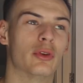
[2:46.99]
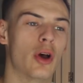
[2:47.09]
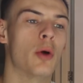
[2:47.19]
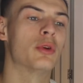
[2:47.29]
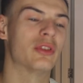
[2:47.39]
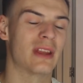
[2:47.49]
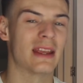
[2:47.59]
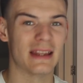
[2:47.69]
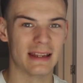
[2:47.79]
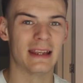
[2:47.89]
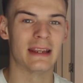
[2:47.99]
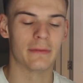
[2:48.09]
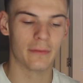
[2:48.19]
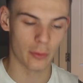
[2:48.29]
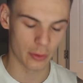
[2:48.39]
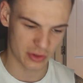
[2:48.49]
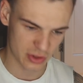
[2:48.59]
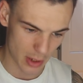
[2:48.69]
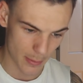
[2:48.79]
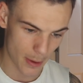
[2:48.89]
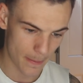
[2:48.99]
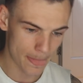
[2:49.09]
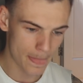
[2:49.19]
because I want to stay lean for the summer.